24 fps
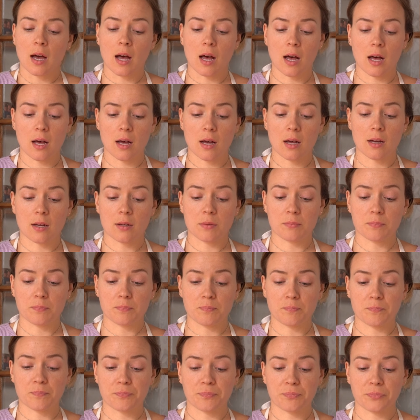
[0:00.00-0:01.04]

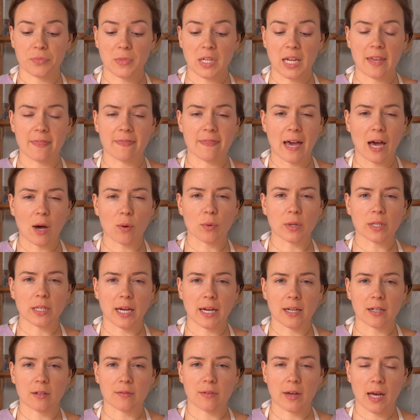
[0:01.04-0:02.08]
Um, and that would
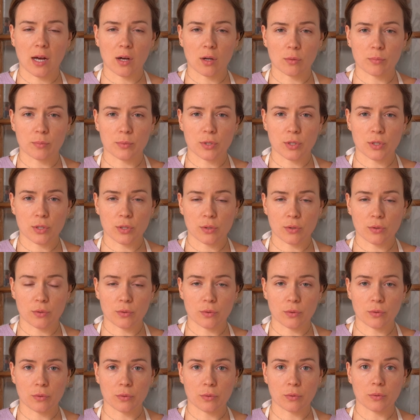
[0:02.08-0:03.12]
kind of help
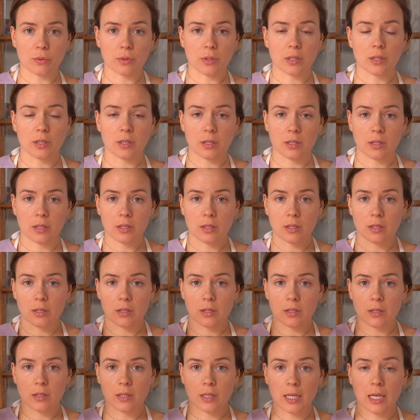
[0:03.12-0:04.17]
to
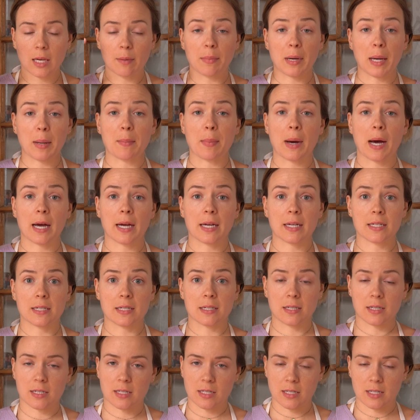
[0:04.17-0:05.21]
get my
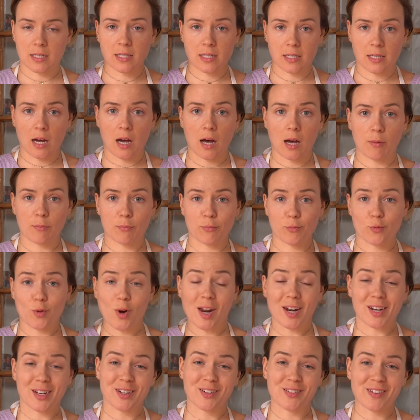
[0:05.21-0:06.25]
mind to stop
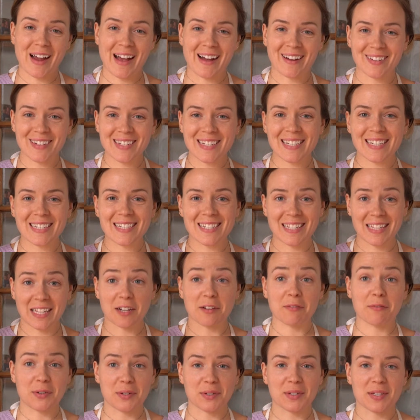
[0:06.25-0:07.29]
running around and to
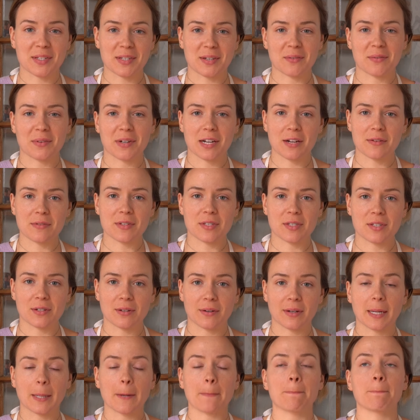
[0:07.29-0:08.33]
like focus on what I was
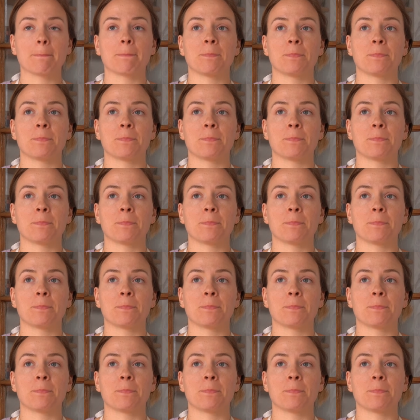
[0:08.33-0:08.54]
doing.